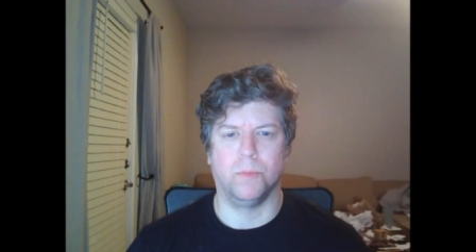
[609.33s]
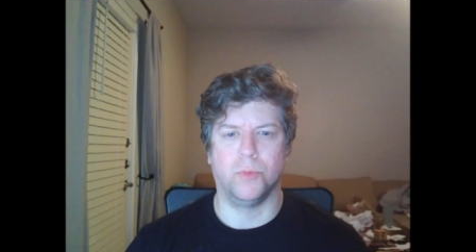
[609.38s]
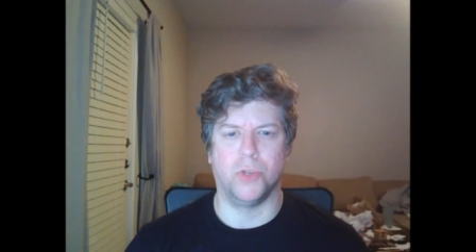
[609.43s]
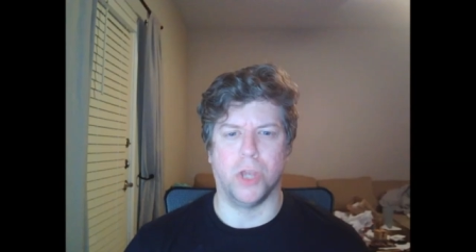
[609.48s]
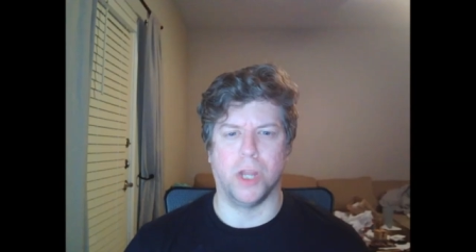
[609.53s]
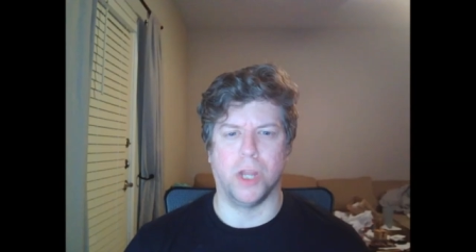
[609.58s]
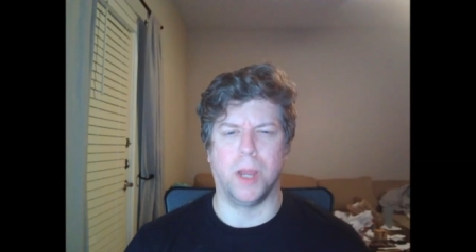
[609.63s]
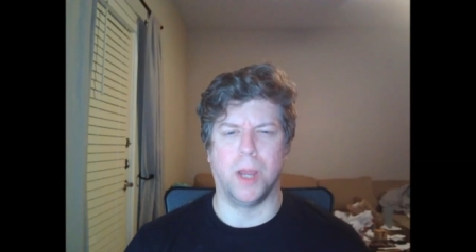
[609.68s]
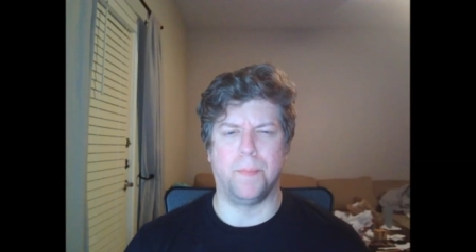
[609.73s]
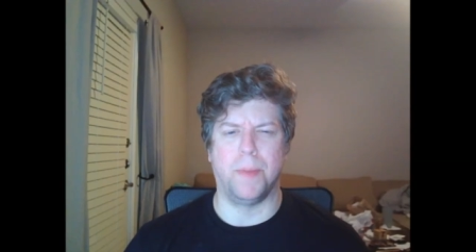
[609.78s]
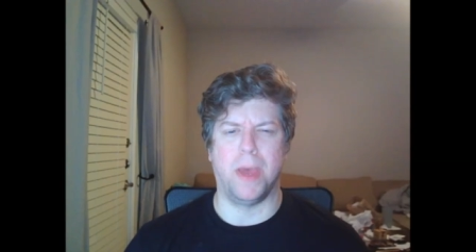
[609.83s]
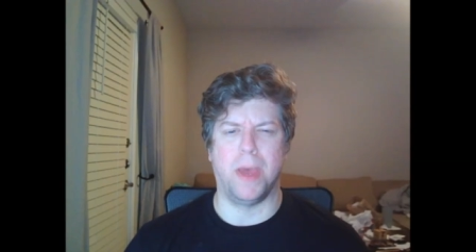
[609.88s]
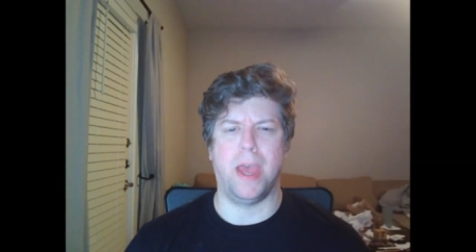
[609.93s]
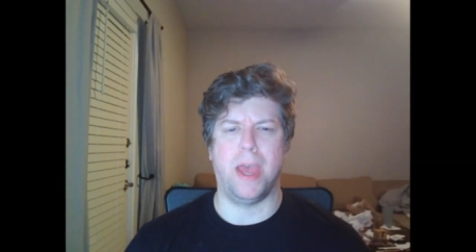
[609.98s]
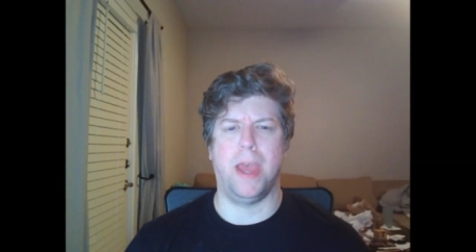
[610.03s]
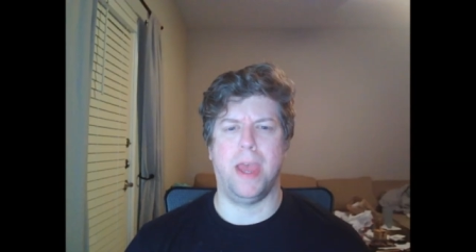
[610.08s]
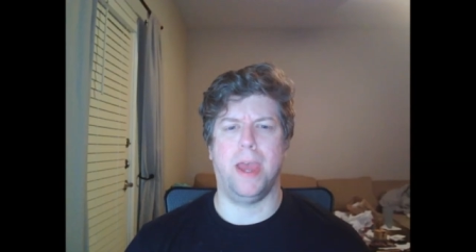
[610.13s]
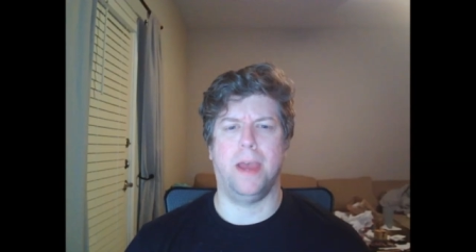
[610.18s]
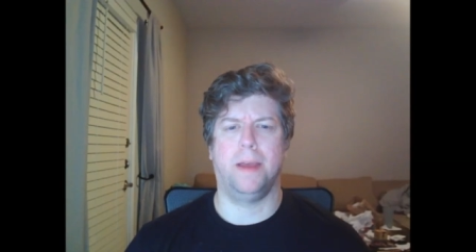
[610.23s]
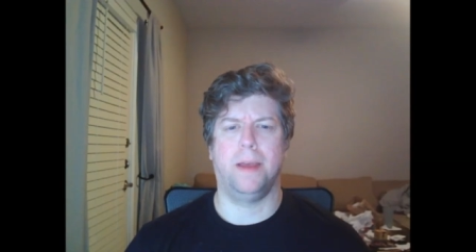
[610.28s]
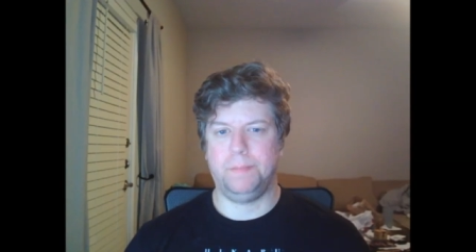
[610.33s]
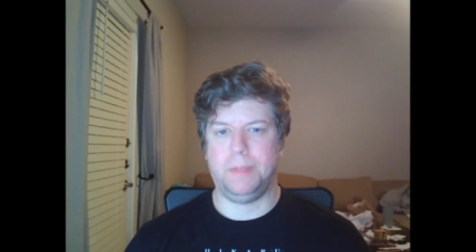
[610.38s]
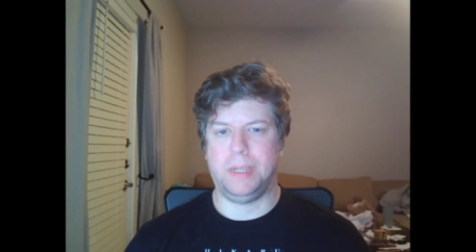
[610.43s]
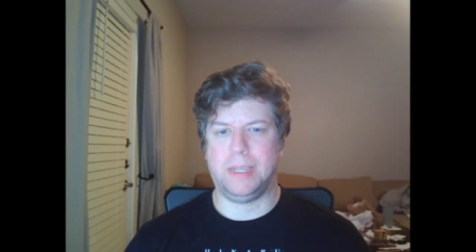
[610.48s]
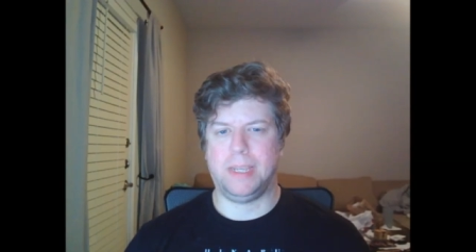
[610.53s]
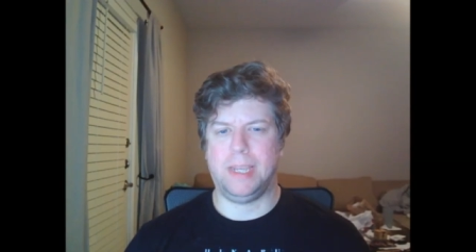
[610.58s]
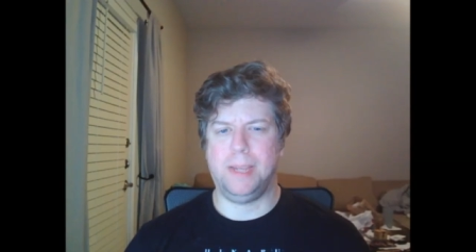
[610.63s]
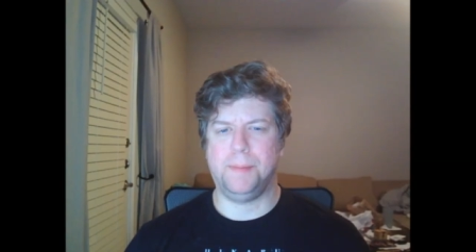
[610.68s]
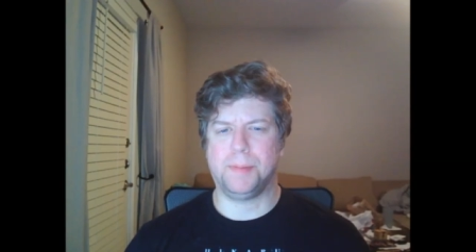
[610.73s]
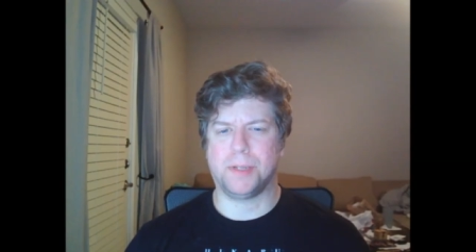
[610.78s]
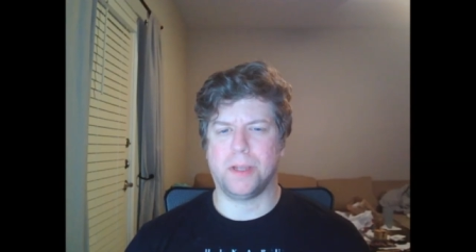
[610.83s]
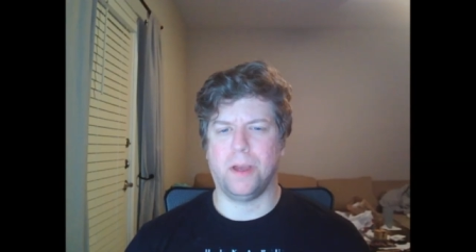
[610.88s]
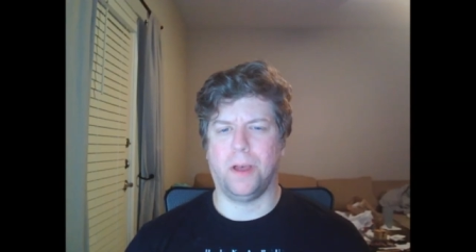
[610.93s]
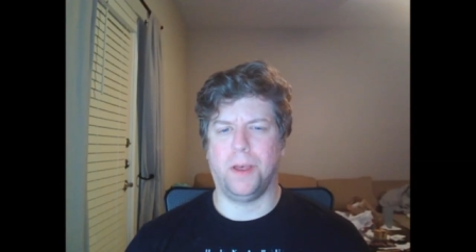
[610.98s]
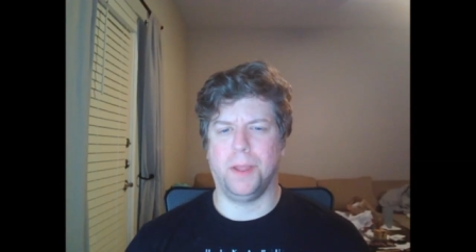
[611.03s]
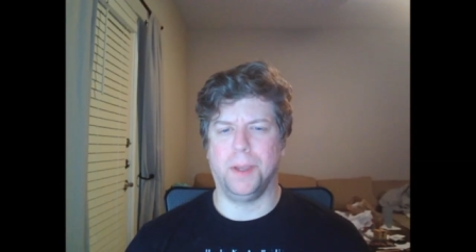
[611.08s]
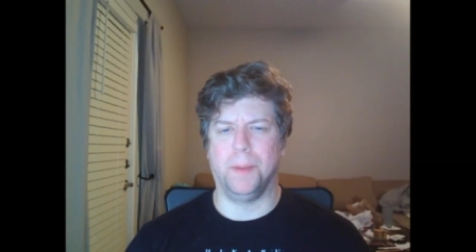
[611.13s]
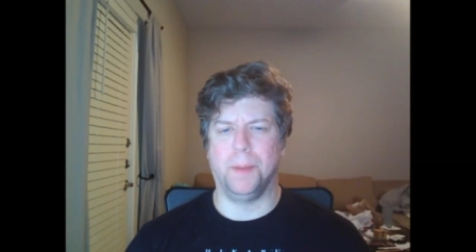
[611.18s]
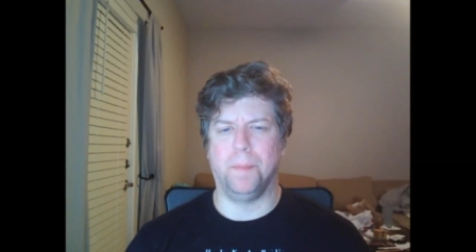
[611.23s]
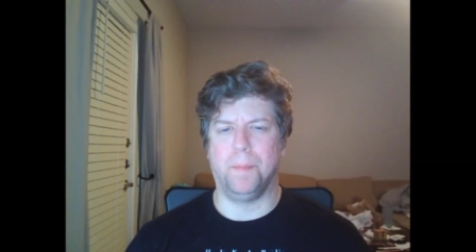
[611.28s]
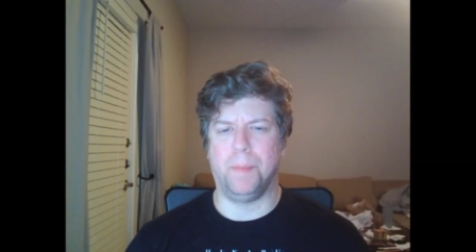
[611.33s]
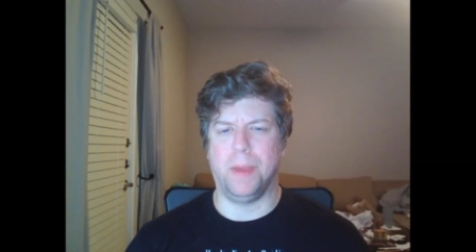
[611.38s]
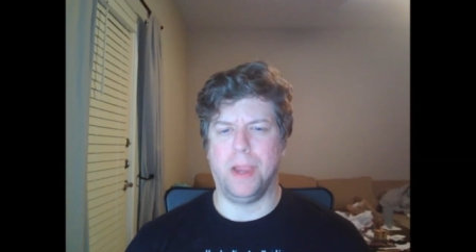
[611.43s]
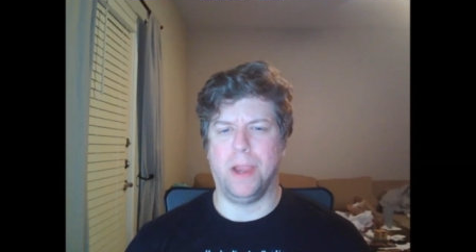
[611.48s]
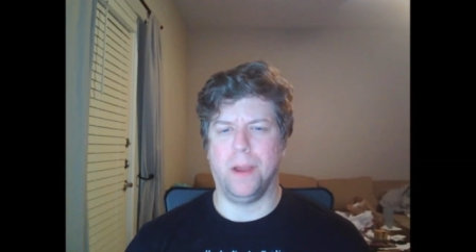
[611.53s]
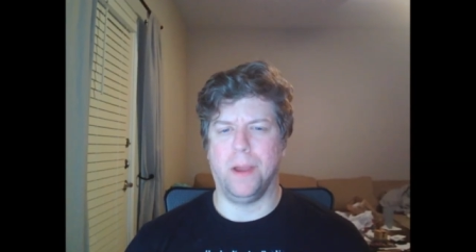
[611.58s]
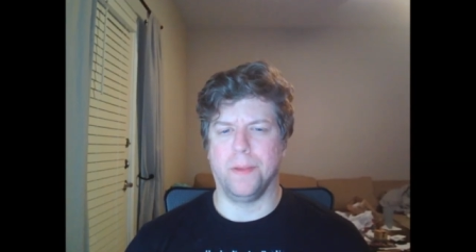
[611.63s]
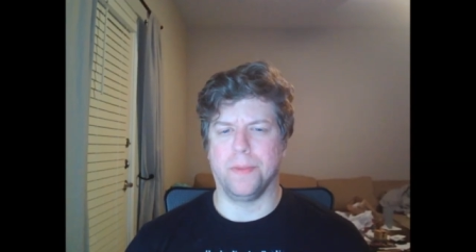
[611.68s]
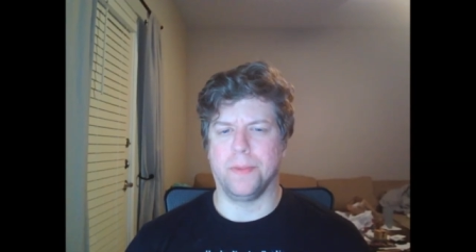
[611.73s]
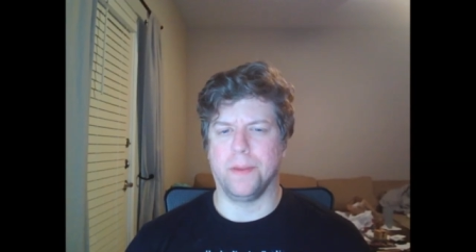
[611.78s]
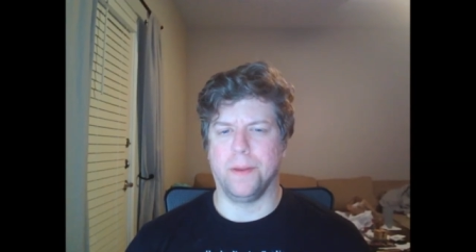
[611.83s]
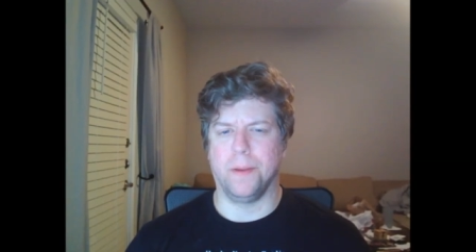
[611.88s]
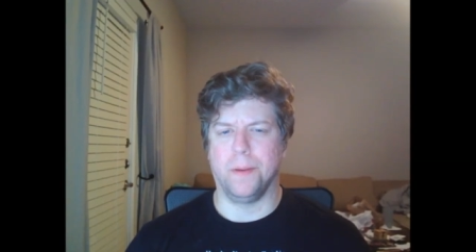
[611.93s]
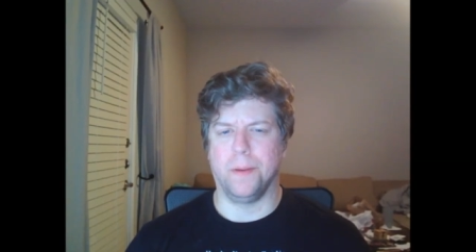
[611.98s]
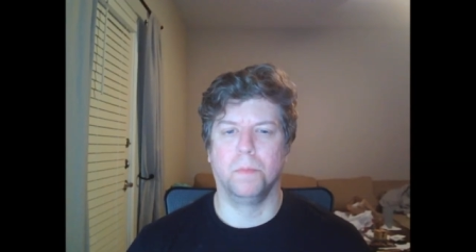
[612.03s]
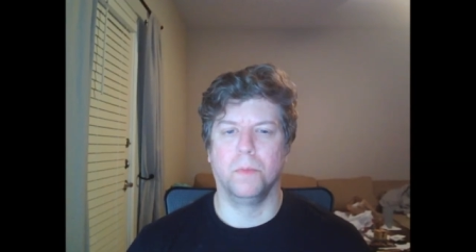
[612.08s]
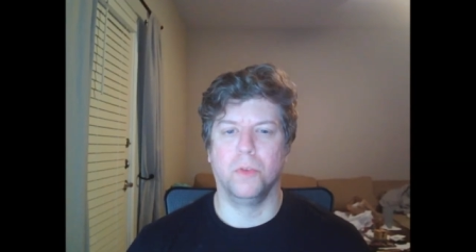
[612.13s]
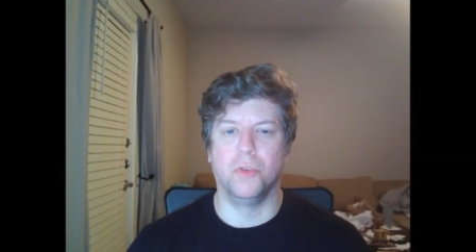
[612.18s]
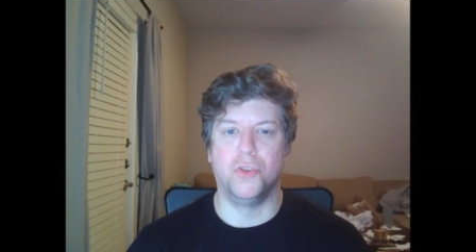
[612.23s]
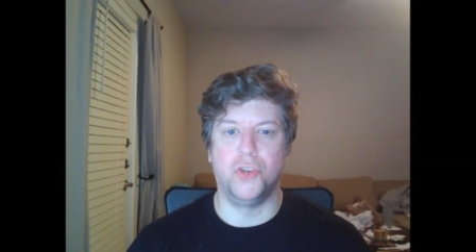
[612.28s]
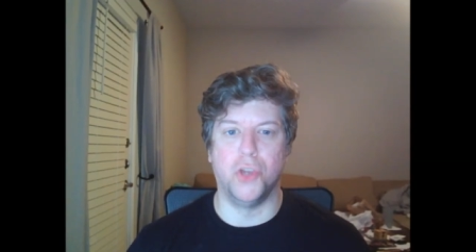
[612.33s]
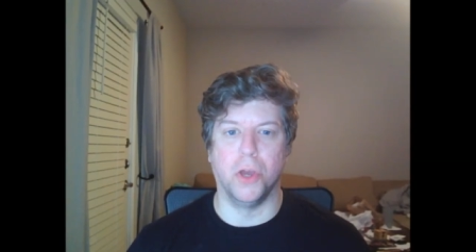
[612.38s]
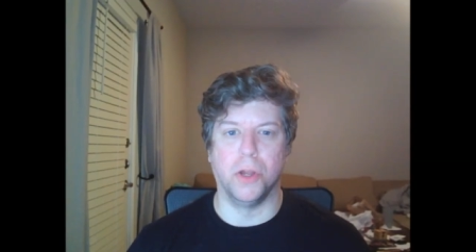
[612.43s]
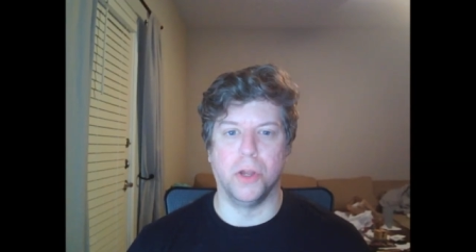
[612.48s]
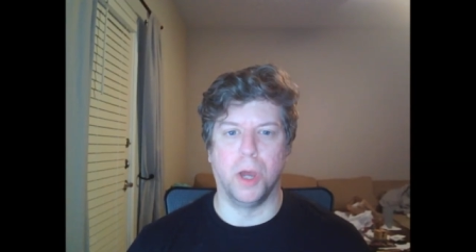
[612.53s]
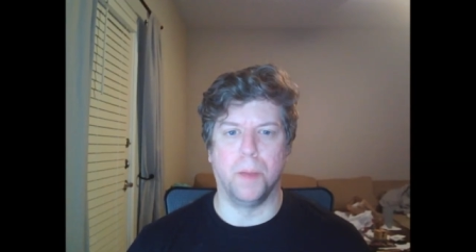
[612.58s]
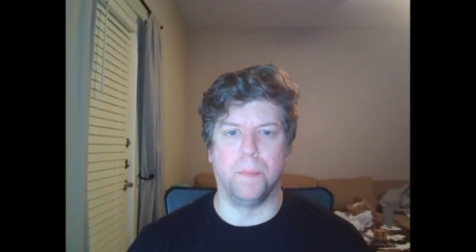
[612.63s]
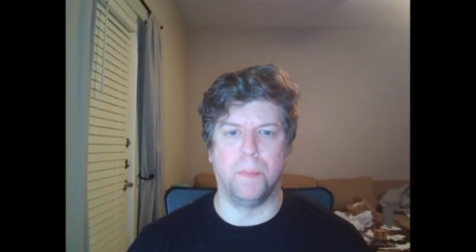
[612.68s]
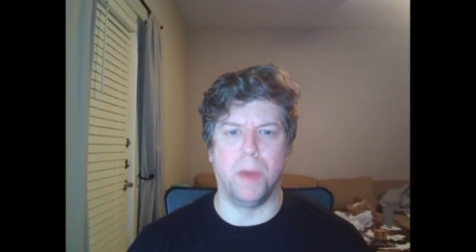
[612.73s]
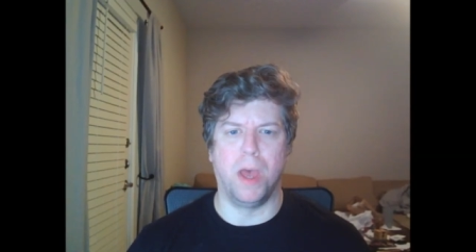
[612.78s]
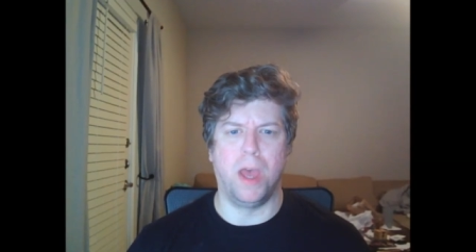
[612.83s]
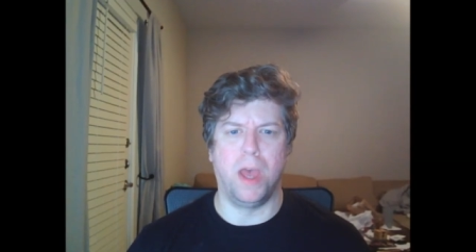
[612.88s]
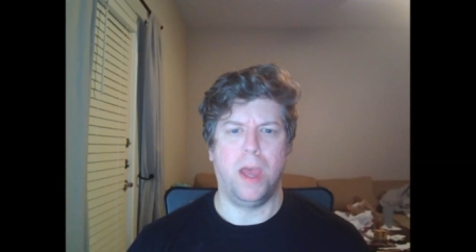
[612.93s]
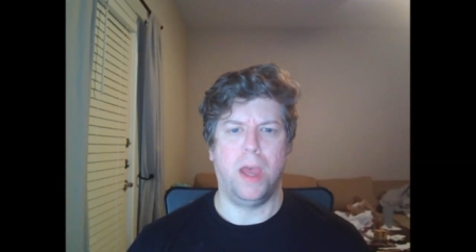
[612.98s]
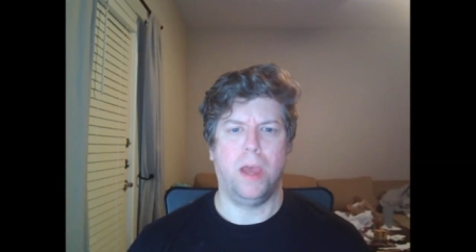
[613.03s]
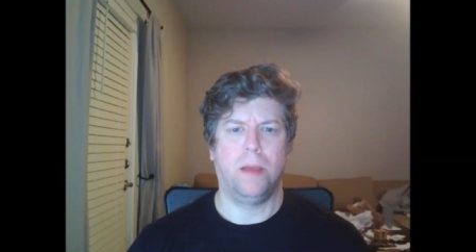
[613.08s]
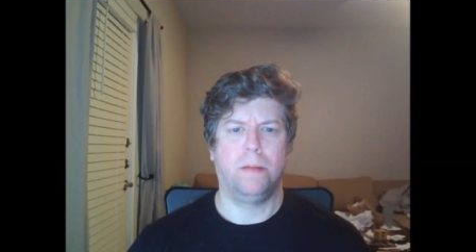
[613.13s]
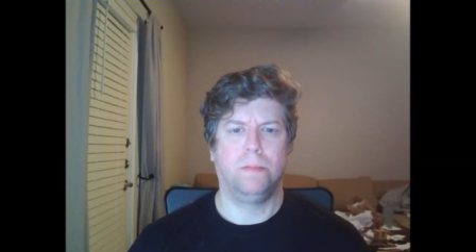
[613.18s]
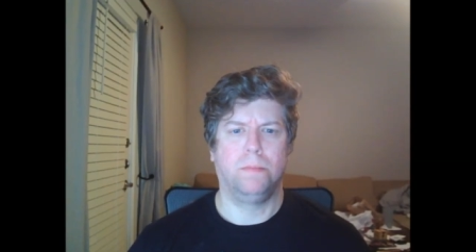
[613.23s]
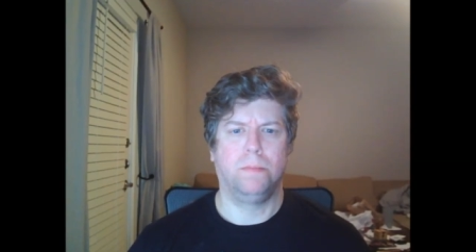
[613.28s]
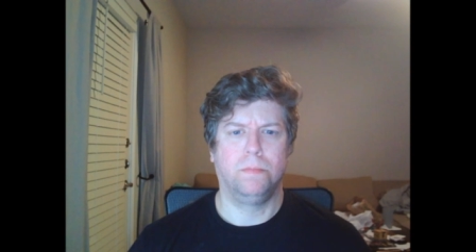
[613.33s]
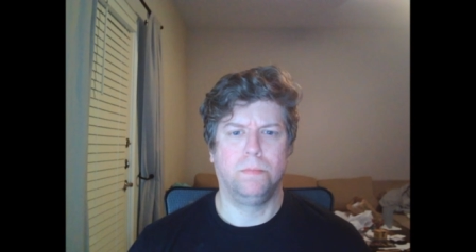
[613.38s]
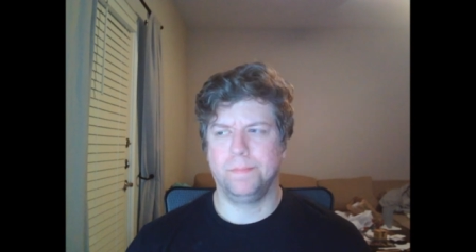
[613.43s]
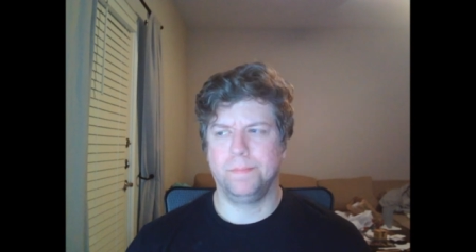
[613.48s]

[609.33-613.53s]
Shut up, Bear! He keeps calling him Bear, though. Shut up, Bear!